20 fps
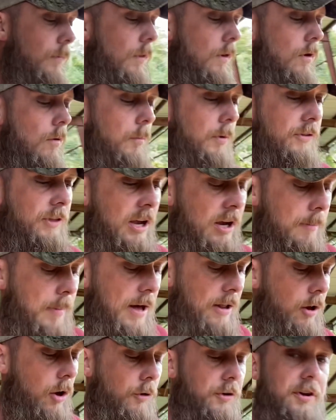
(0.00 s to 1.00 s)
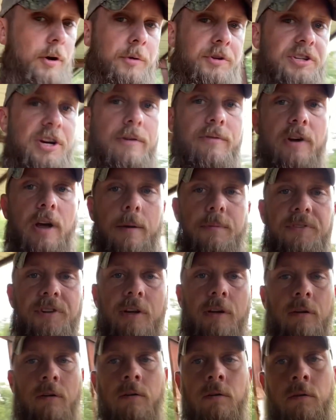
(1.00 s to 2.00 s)
But think about the whole deal with Jeffrey
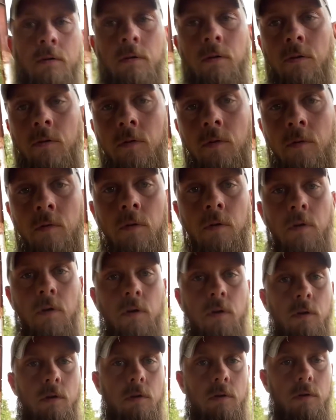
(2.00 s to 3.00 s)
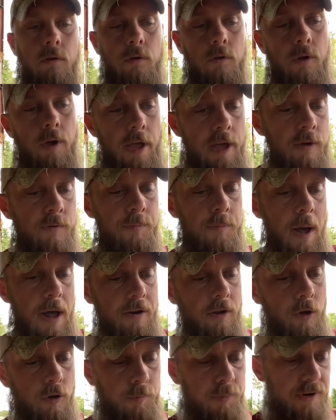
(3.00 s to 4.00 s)
Epstein. He was about to
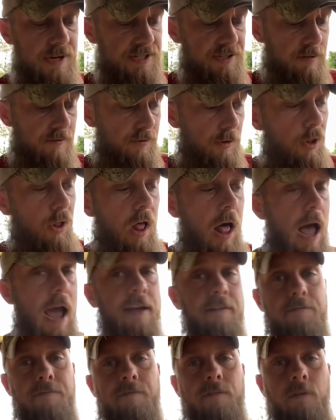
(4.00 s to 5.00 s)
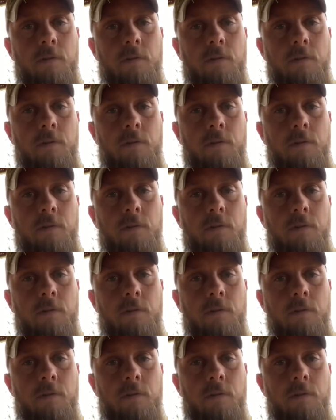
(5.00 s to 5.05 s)
go to prison for life